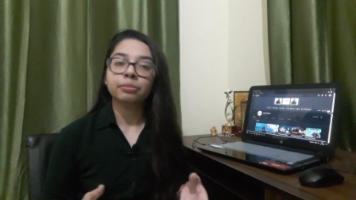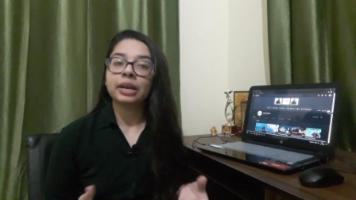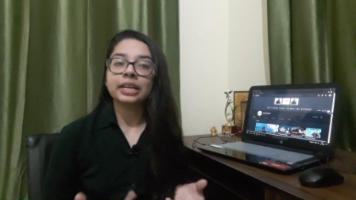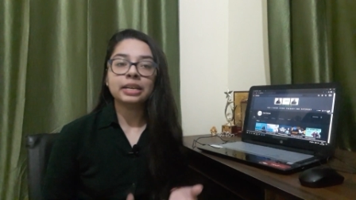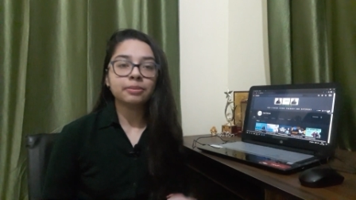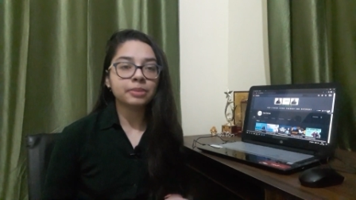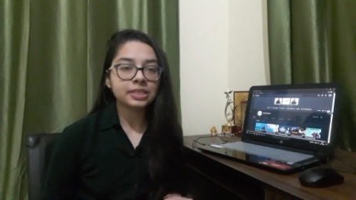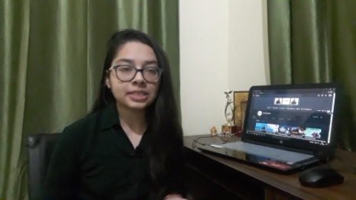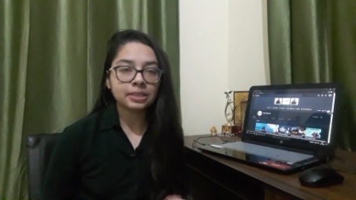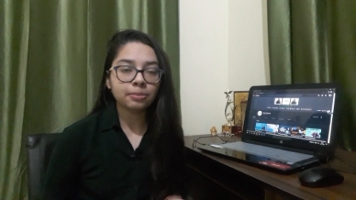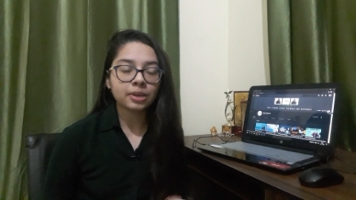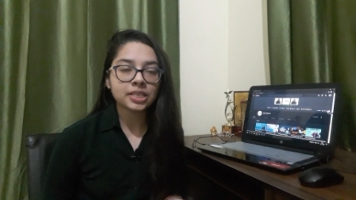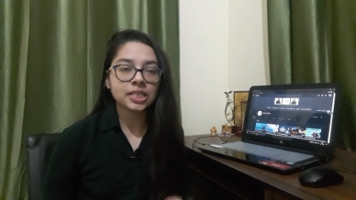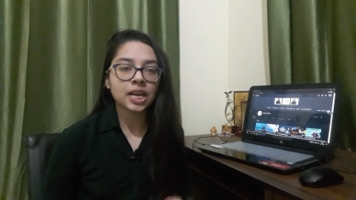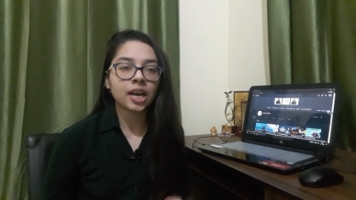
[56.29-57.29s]
my name is
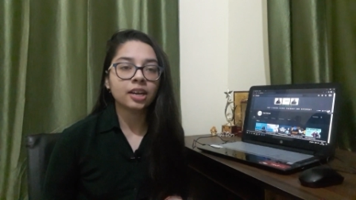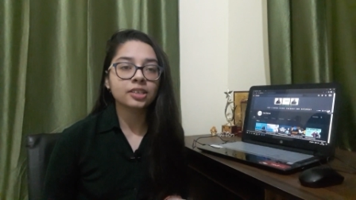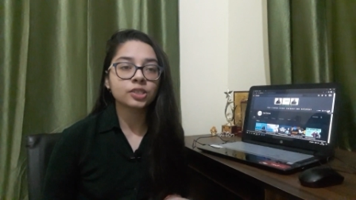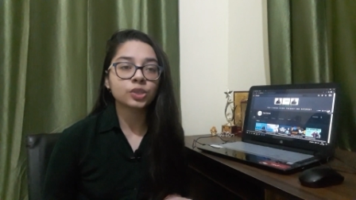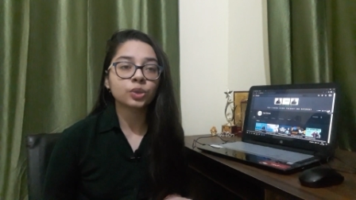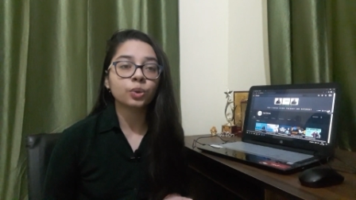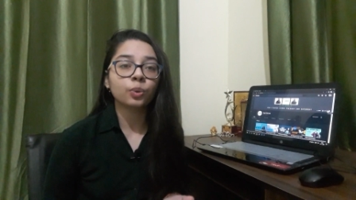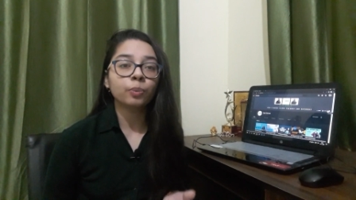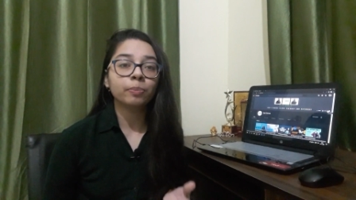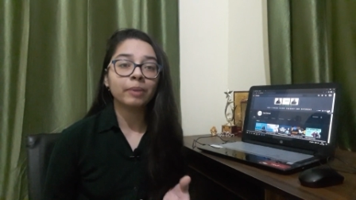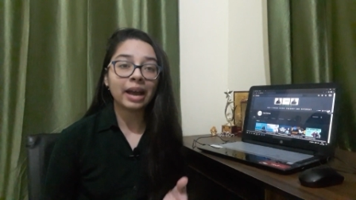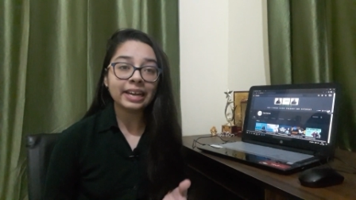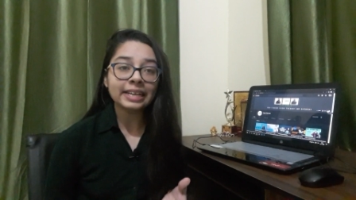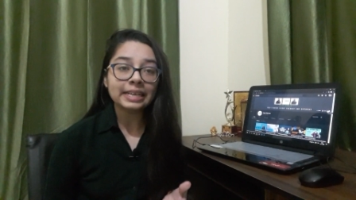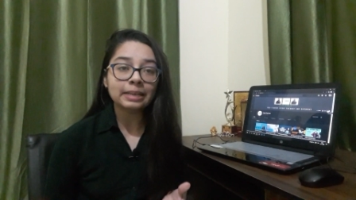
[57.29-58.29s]
Seema Saran, so
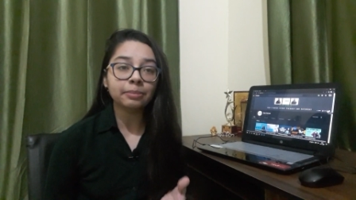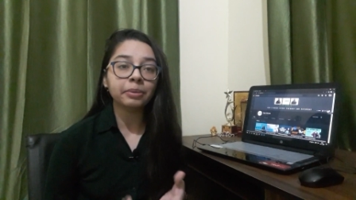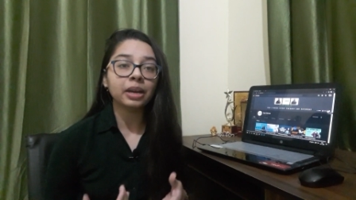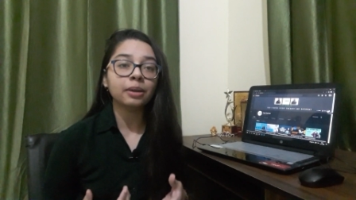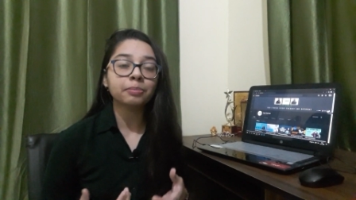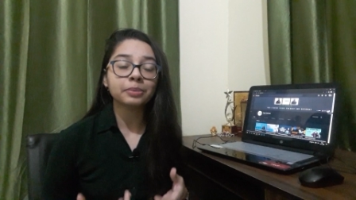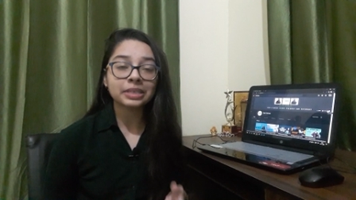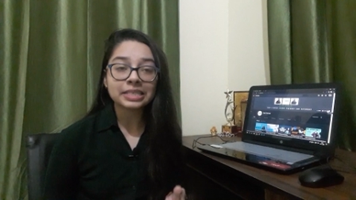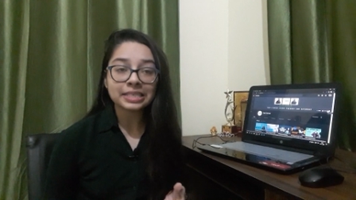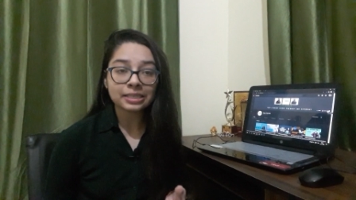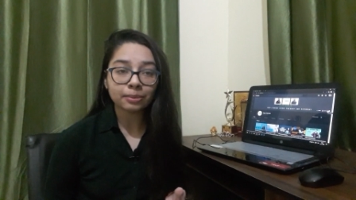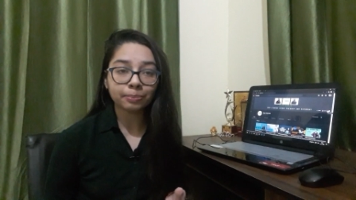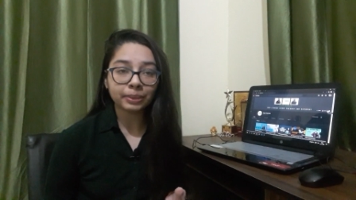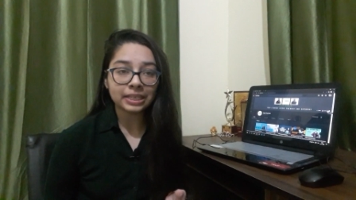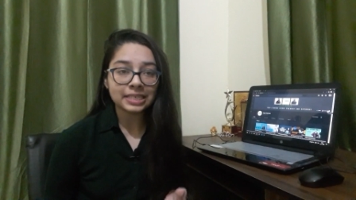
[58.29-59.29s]
my email
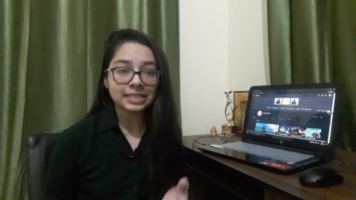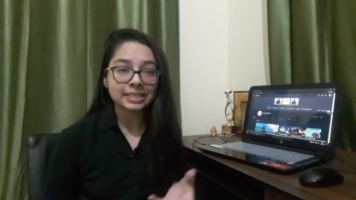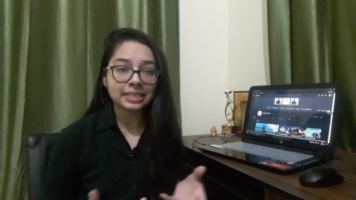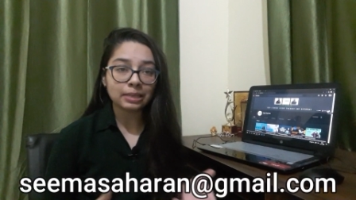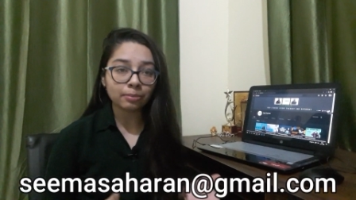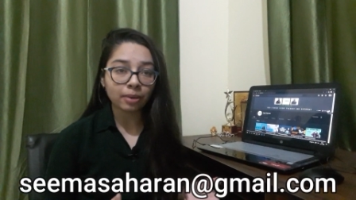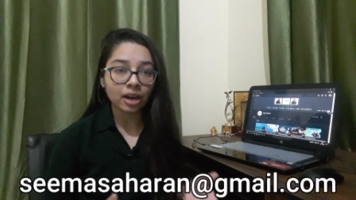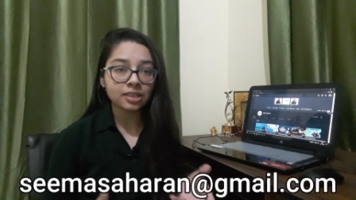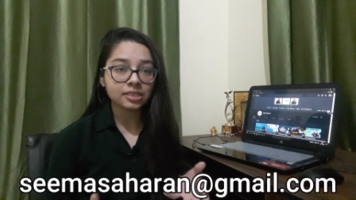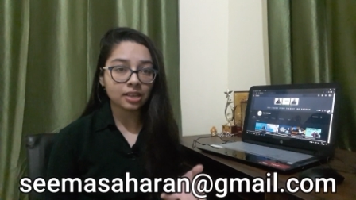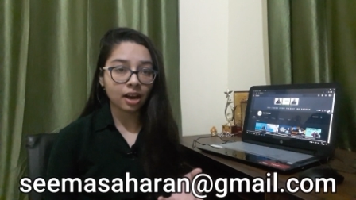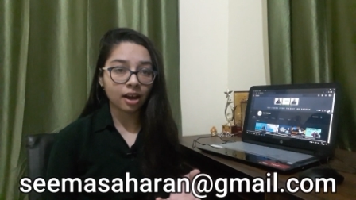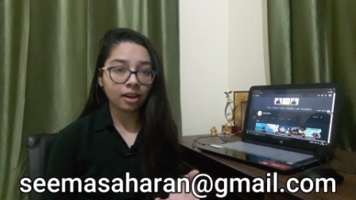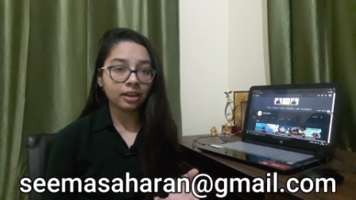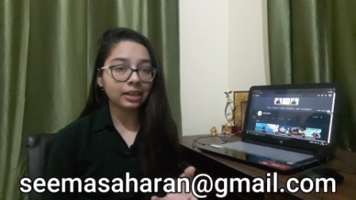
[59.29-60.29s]
must be
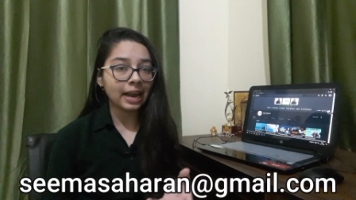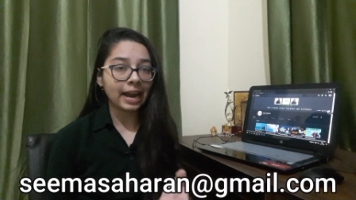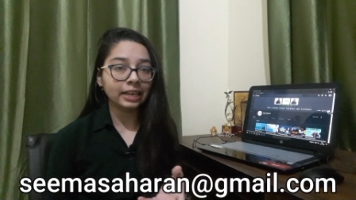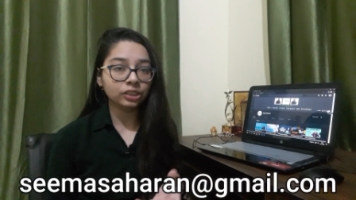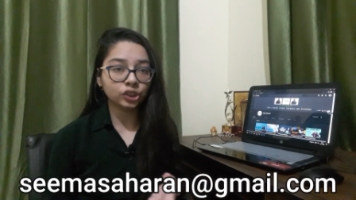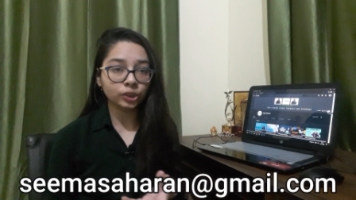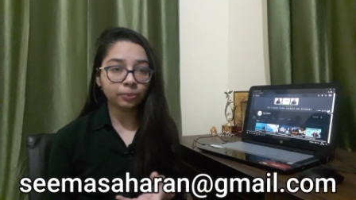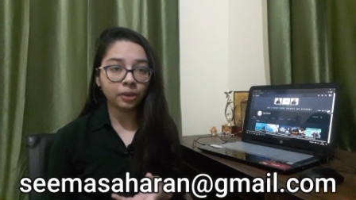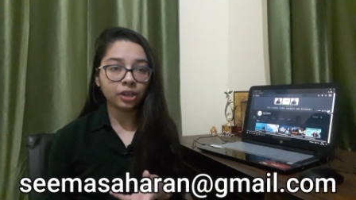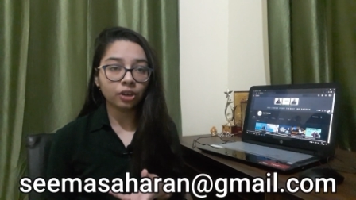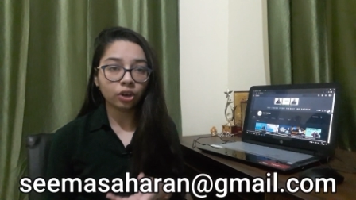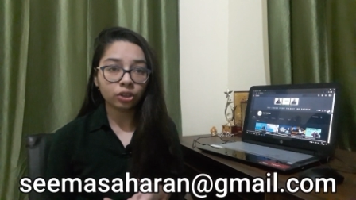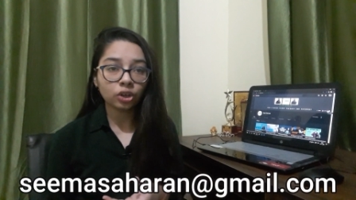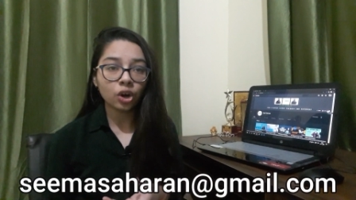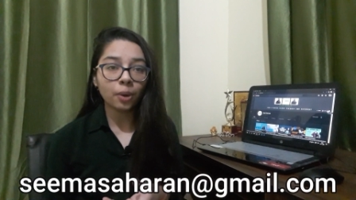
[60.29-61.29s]
seemasaran at
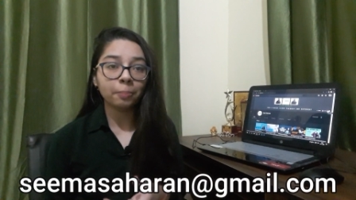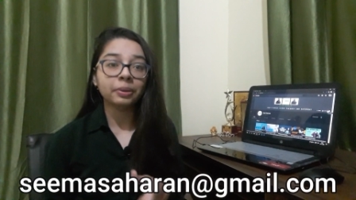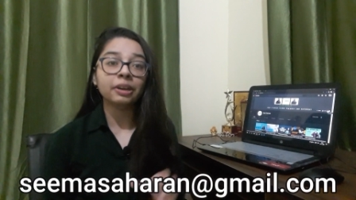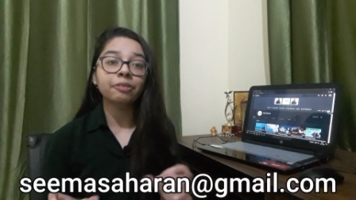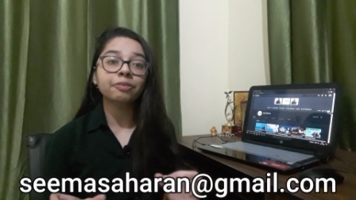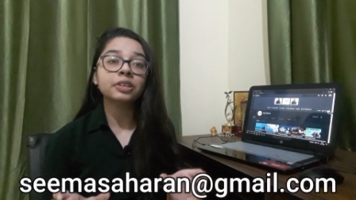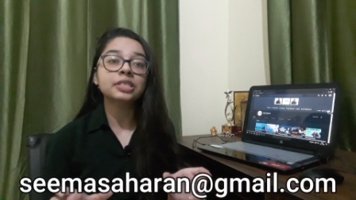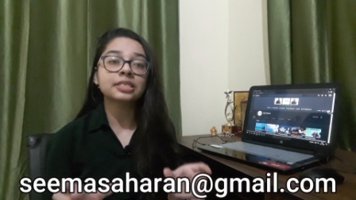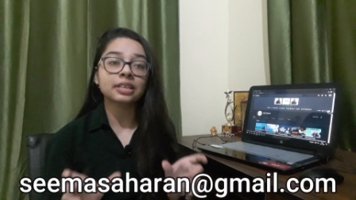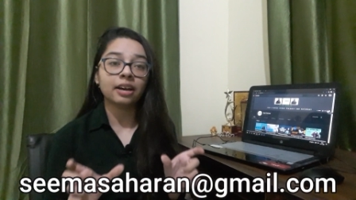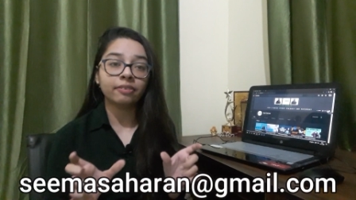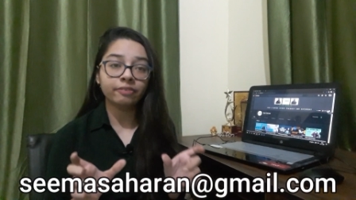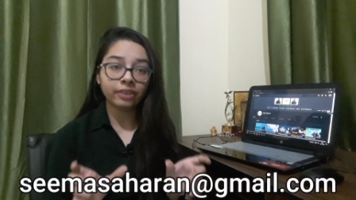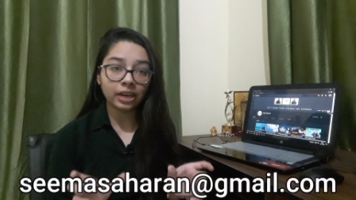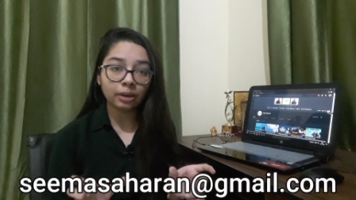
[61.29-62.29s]
gmail.com if it's
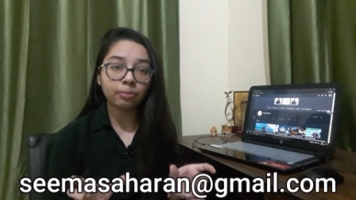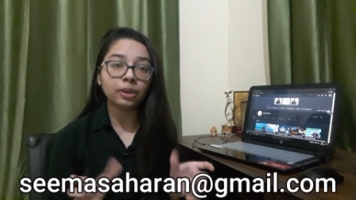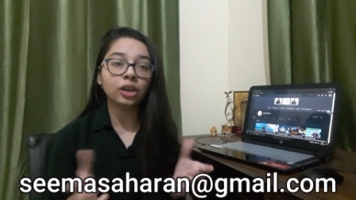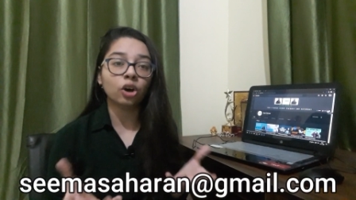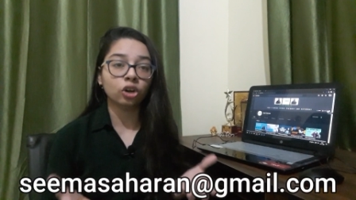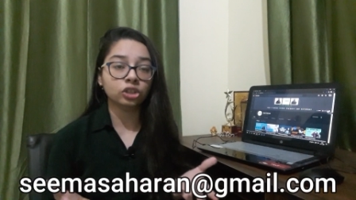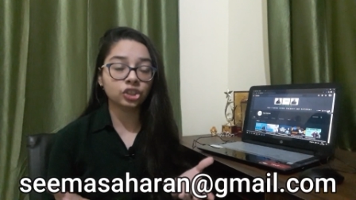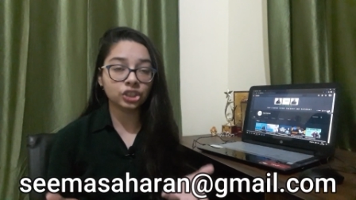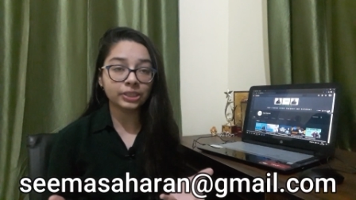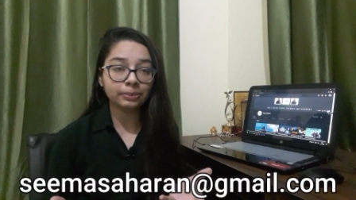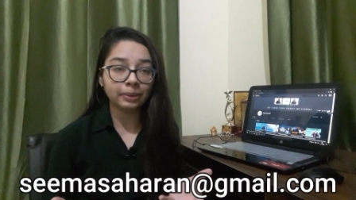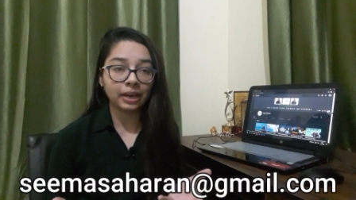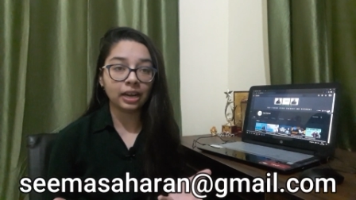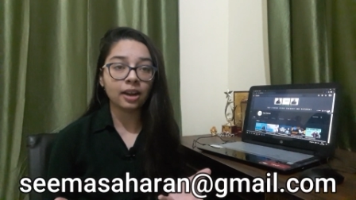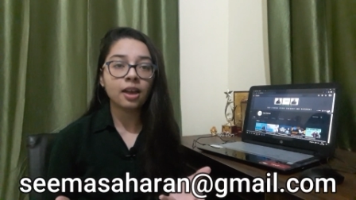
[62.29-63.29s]
available on
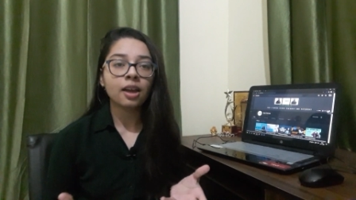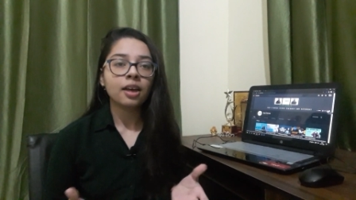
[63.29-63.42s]
Gmail.